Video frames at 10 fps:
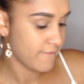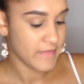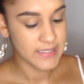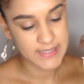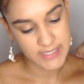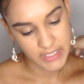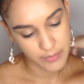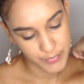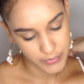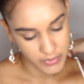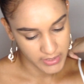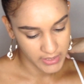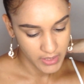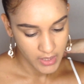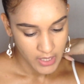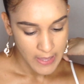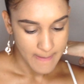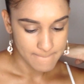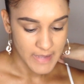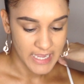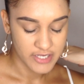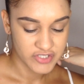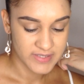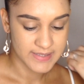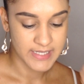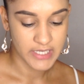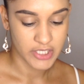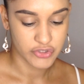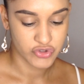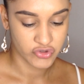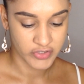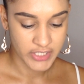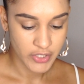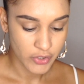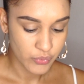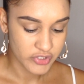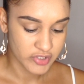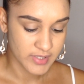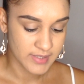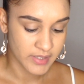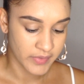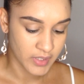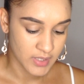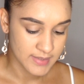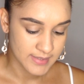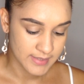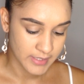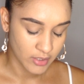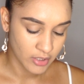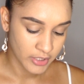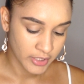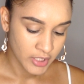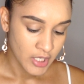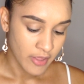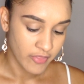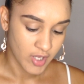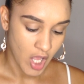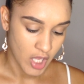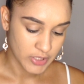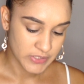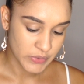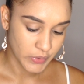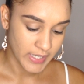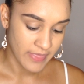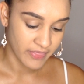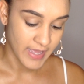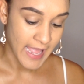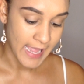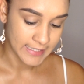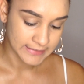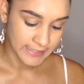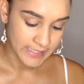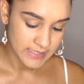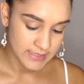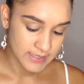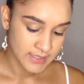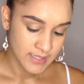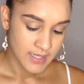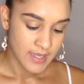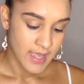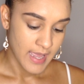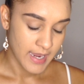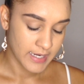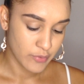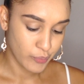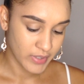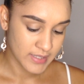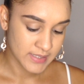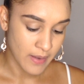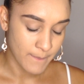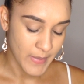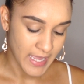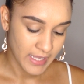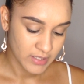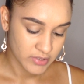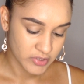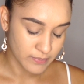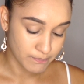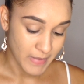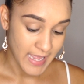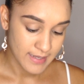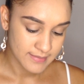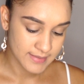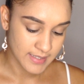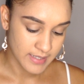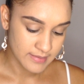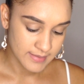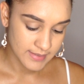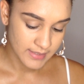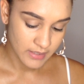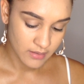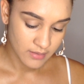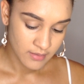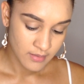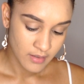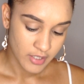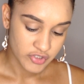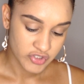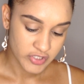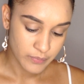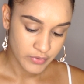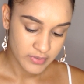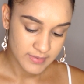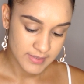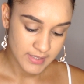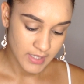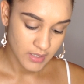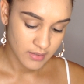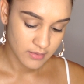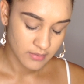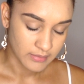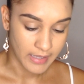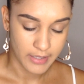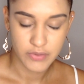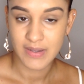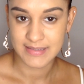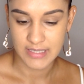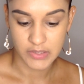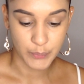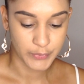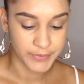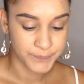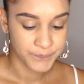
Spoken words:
Fenty Beauty Matchstick Trio, which is the concealer, the contour, and the highlight. And it brings a matte skin stick, a shimmer stick. Yeah, you guys get the point.